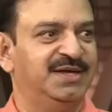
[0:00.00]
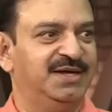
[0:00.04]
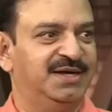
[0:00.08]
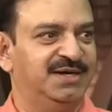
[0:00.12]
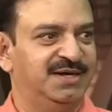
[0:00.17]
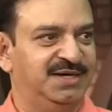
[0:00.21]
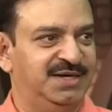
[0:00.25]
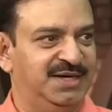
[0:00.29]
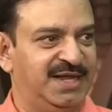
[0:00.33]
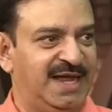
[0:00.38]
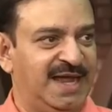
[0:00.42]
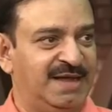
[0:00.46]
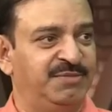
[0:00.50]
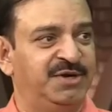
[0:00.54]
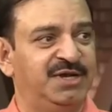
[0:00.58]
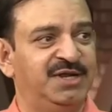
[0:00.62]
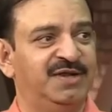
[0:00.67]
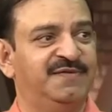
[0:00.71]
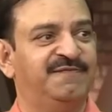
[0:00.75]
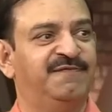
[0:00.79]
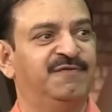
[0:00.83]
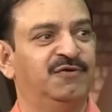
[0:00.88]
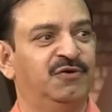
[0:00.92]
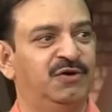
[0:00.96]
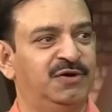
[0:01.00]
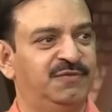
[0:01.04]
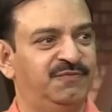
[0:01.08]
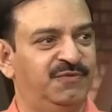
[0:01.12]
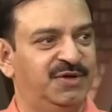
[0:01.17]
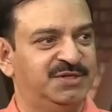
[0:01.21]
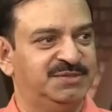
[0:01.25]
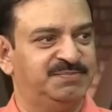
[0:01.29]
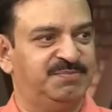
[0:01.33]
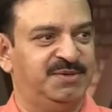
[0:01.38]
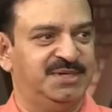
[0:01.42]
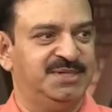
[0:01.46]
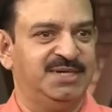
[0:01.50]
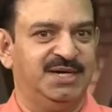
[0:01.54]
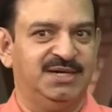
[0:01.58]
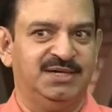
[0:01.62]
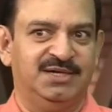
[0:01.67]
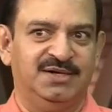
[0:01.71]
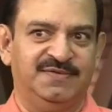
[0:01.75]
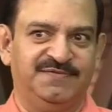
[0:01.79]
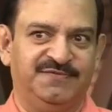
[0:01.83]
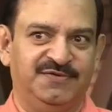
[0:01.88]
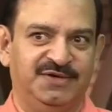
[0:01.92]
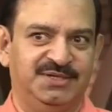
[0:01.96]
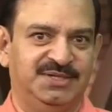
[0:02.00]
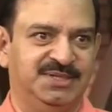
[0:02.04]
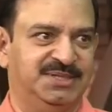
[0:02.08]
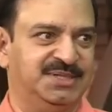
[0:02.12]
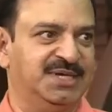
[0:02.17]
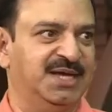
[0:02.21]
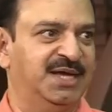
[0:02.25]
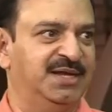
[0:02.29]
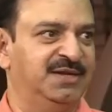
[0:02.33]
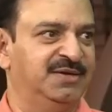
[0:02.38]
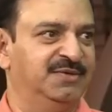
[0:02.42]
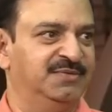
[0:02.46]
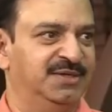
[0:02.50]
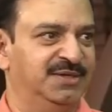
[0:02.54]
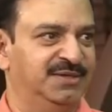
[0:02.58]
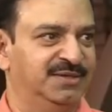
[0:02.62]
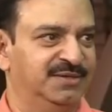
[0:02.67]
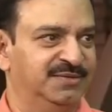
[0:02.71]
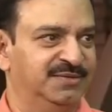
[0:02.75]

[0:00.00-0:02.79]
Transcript: a diabetic float was presented for this carnival. What do